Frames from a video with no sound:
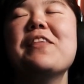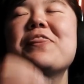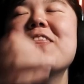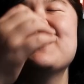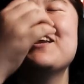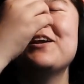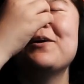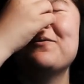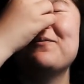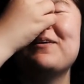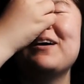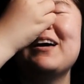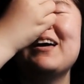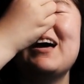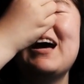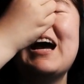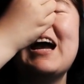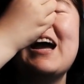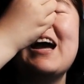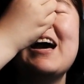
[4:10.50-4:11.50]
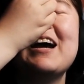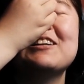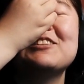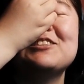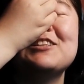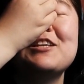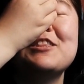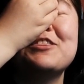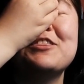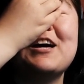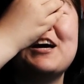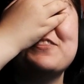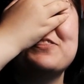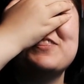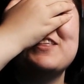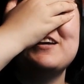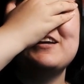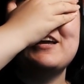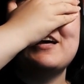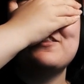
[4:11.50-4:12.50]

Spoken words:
You know what? I actually thought the